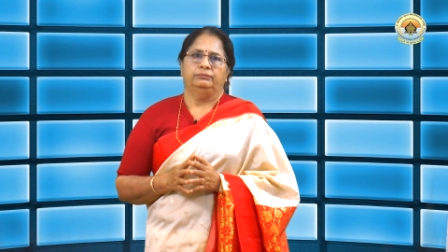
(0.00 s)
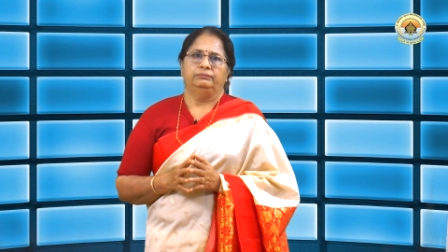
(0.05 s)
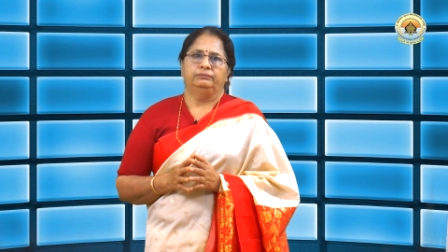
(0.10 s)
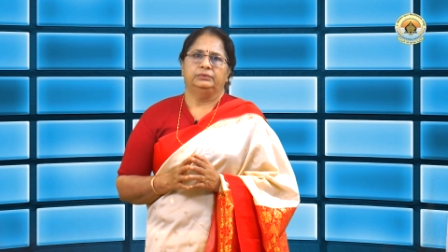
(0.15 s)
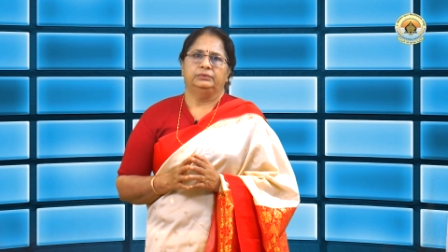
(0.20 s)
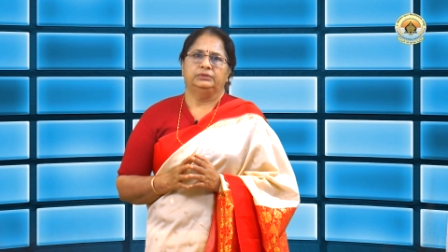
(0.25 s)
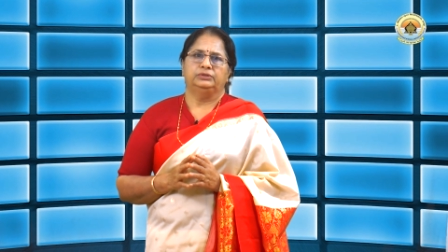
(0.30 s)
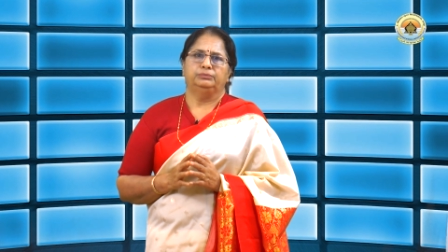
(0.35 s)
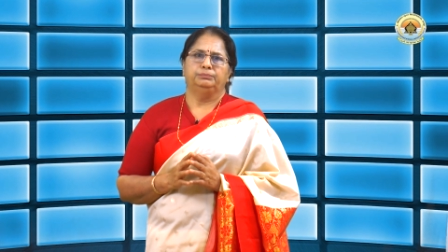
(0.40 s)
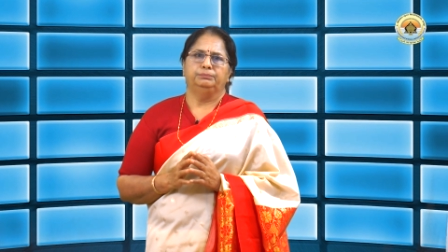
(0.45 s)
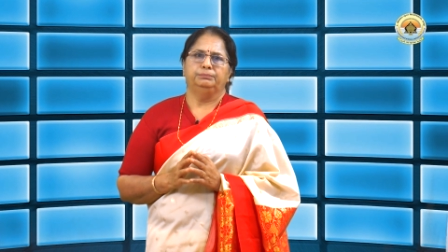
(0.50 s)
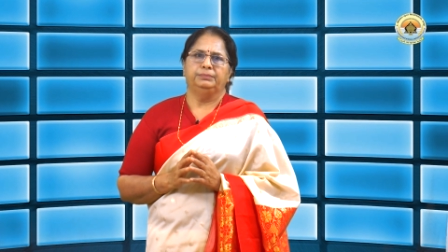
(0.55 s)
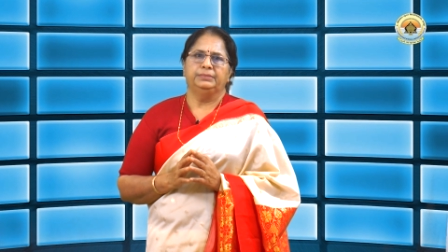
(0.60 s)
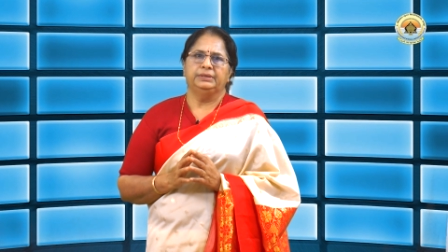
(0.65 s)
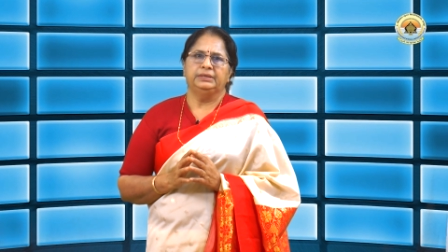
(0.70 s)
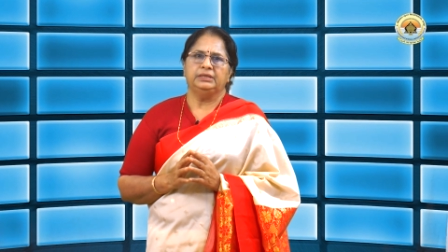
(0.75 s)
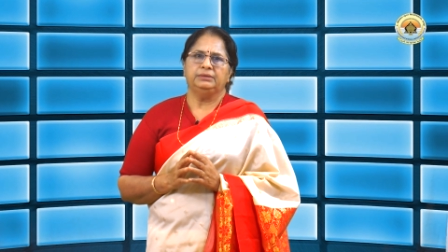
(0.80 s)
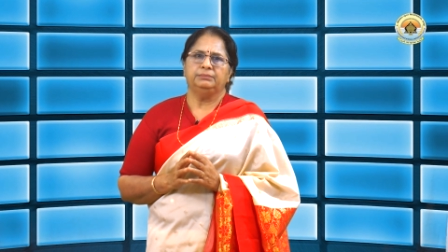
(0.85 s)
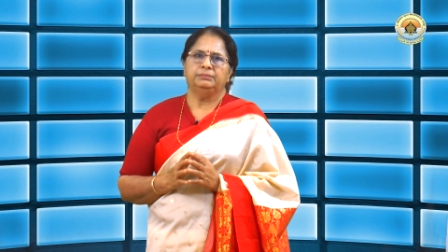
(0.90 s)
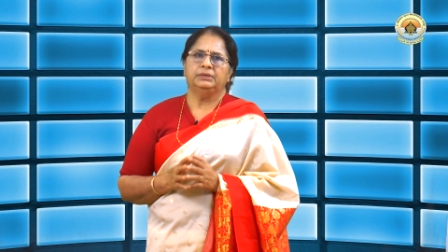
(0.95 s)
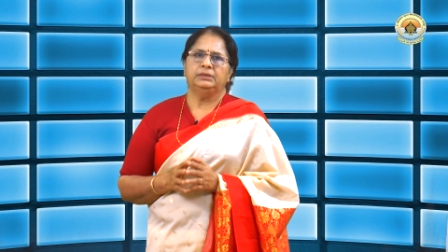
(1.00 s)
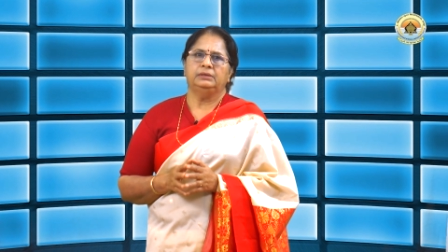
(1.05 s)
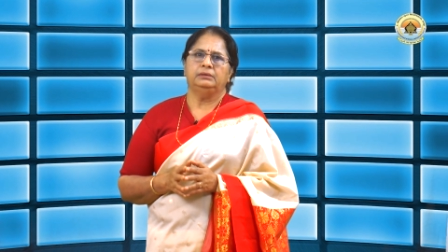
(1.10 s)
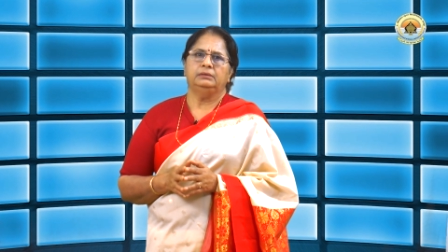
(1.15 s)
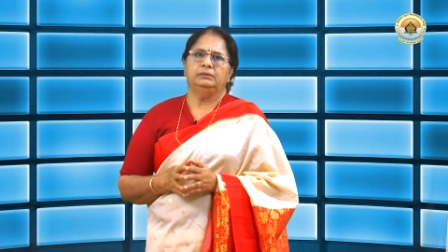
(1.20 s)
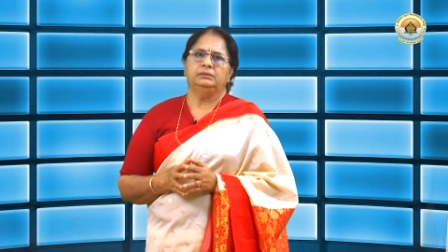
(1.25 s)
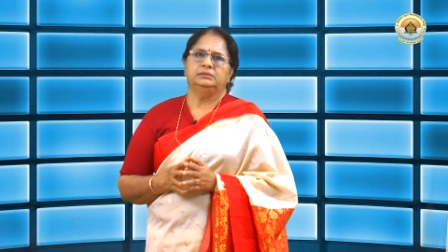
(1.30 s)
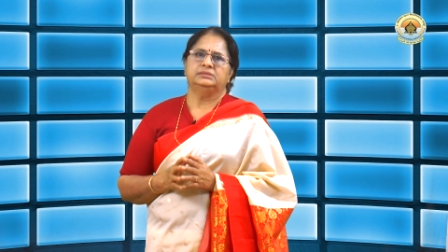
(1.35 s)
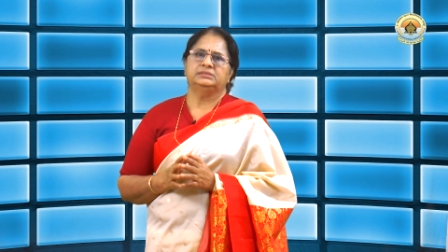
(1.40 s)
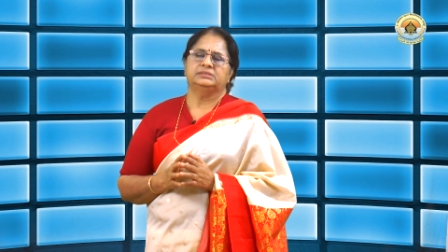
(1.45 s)
with
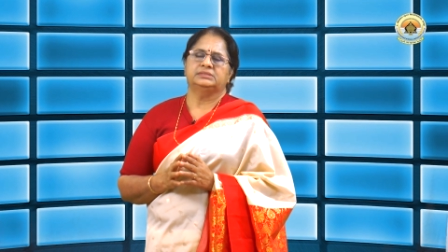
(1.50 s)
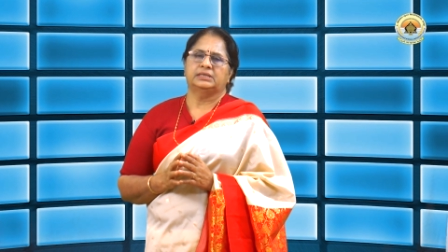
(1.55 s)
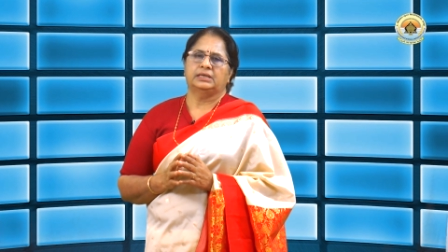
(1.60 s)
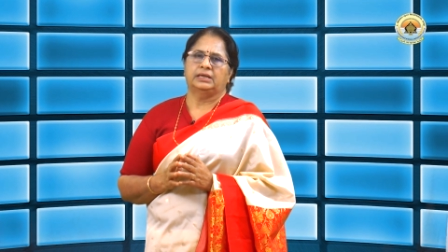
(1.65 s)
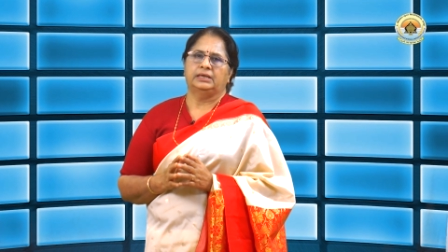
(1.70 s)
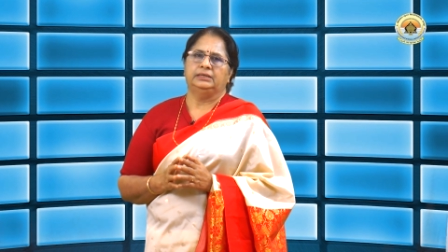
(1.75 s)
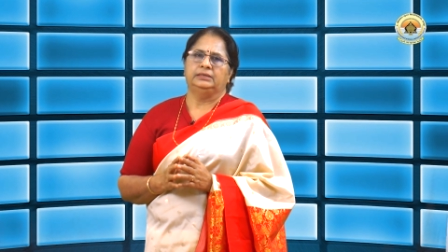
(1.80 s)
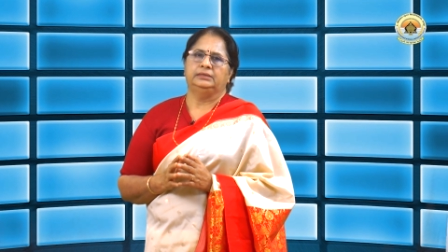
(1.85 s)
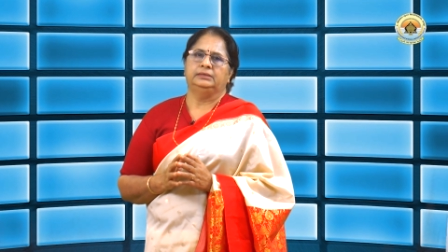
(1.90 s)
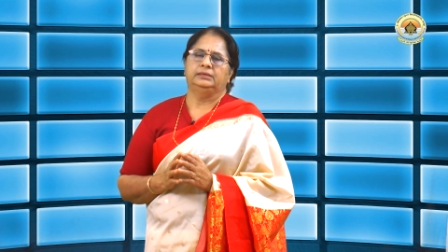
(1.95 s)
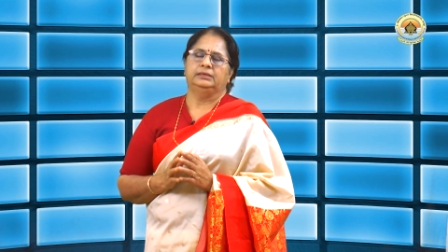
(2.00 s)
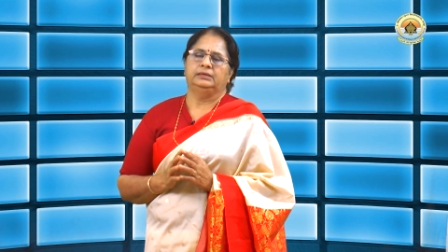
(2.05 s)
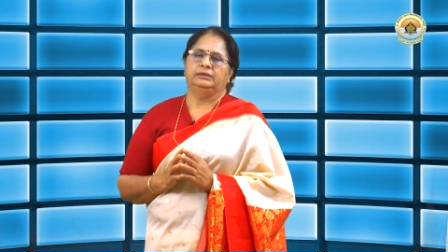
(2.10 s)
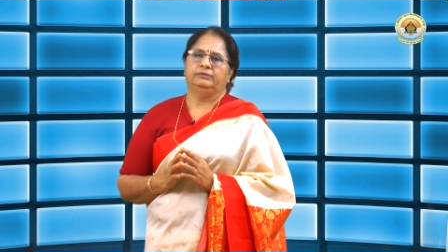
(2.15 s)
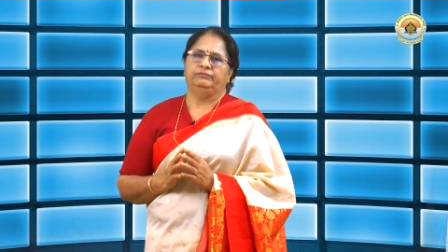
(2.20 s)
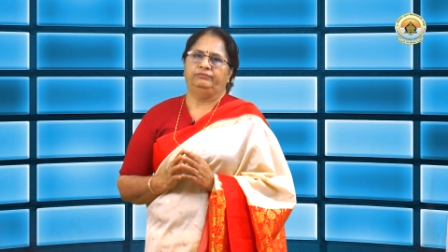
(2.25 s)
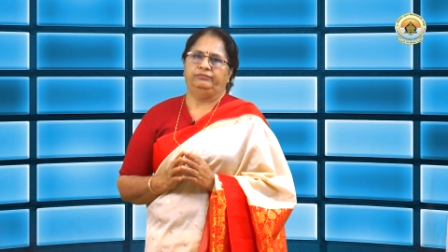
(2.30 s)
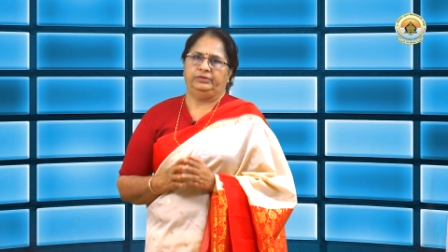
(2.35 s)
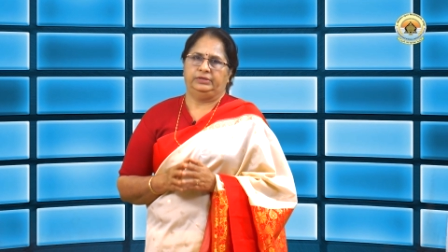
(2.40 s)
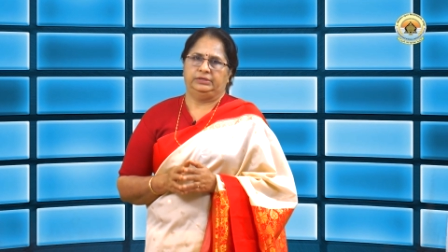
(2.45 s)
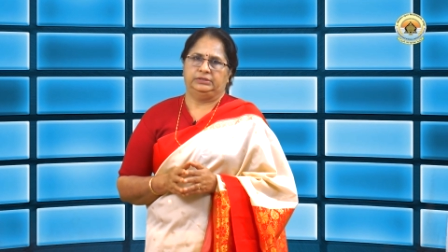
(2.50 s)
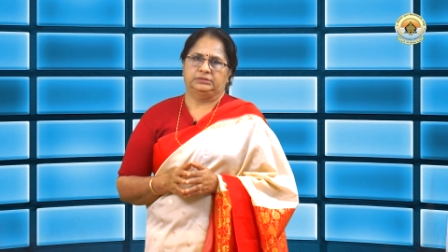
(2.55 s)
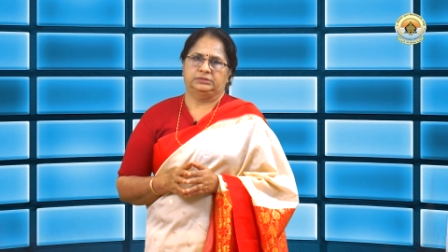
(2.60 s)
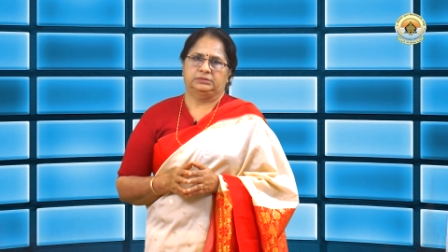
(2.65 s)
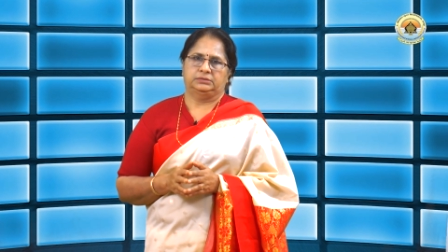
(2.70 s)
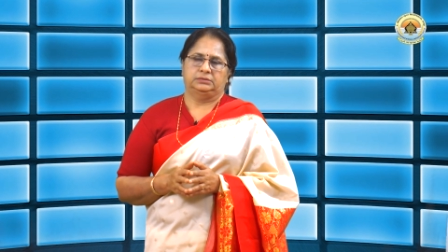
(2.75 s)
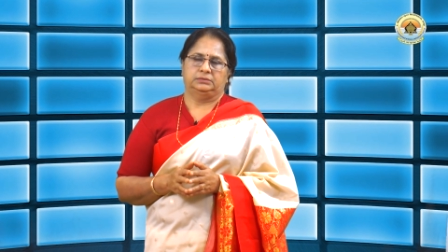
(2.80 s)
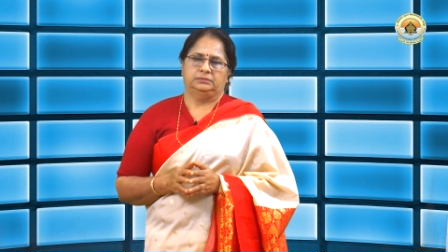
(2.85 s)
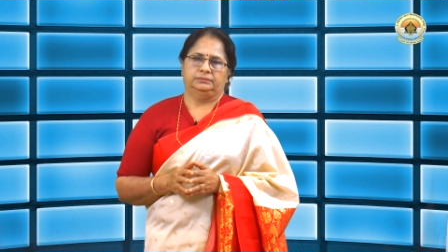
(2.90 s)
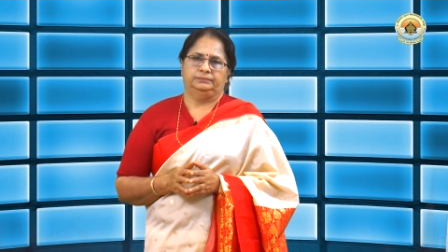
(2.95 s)
minimal side
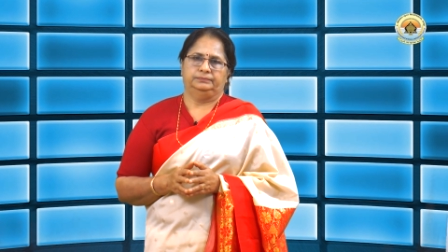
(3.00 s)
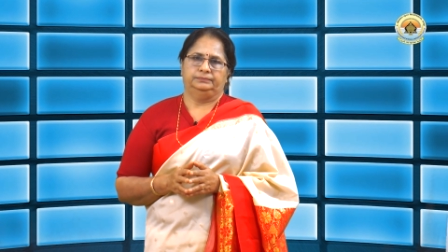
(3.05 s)
effects.